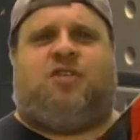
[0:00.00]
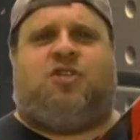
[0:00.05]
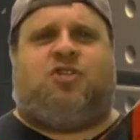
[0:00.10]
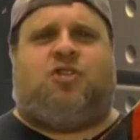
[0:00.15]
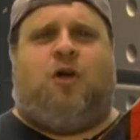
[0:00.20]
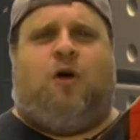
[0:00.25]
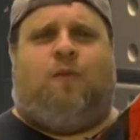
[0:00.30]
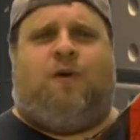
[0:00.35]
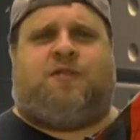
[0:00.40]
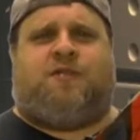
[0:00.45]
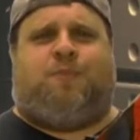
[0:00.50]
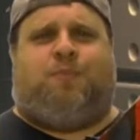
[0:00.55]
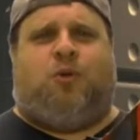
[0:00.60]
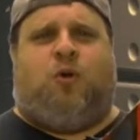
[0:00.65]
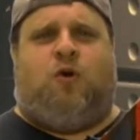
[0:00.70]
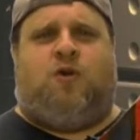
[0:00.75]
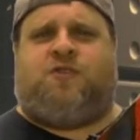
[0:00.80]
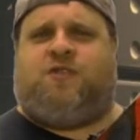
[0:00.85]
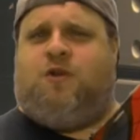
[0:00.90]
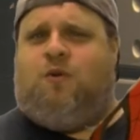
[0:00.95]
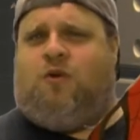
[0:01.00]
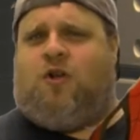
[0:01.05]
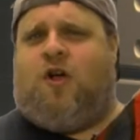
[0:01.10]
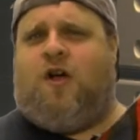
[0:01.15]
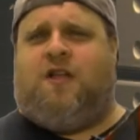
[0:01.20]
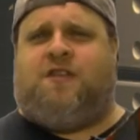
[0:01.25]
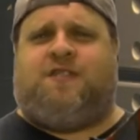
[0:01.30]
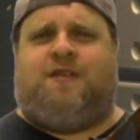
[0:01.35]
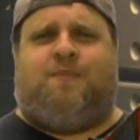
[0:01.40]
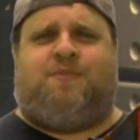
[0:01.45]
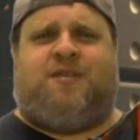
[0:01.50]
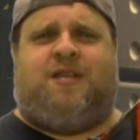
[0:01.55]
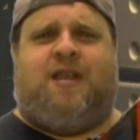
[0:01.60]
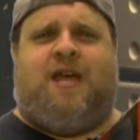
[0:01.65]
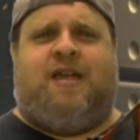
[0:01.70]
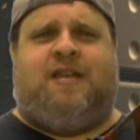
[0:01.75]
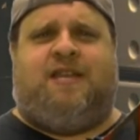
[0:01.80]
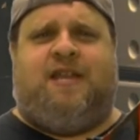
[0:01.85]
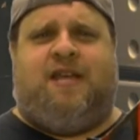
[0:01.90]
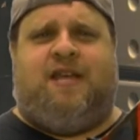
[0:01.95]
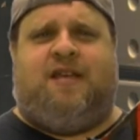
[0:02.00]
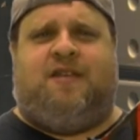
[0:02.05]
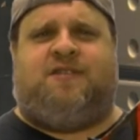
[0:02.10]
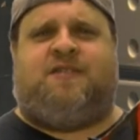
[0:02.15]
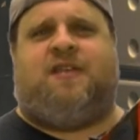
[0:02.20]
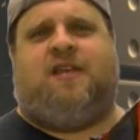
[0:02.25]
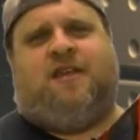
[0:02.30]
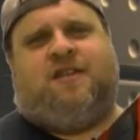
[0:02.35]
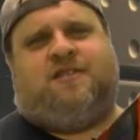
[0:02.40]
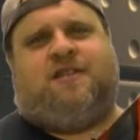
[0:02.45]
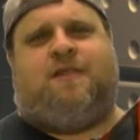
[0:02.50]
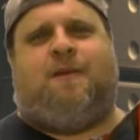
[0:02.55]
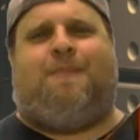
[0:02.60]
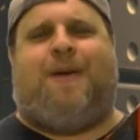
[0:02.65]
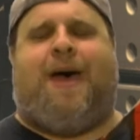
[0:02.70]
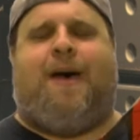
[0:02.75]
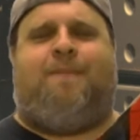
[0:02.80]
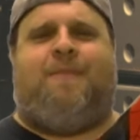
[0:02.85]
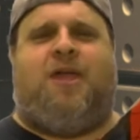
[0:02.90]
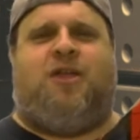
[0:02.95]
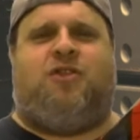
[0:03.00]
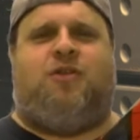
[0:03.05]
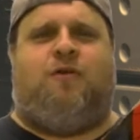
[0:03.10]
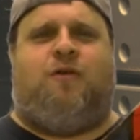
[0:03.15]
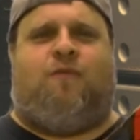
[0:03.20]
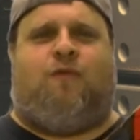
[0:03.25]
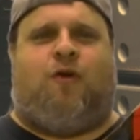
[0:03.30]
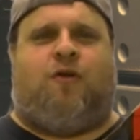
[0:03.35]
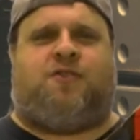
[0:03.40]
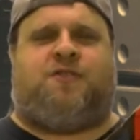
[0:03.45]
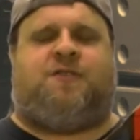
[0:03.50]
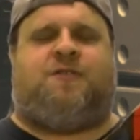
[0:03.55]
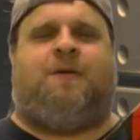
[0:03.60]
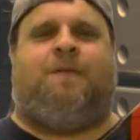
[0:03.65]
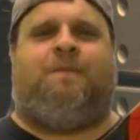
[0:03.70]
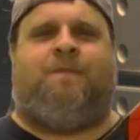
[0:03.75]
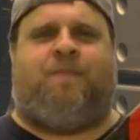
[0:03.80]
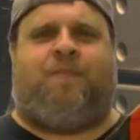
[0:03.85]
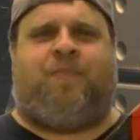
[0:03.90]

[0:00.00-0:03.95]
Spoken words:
the show explores new concepts and ideas into the Batman universe.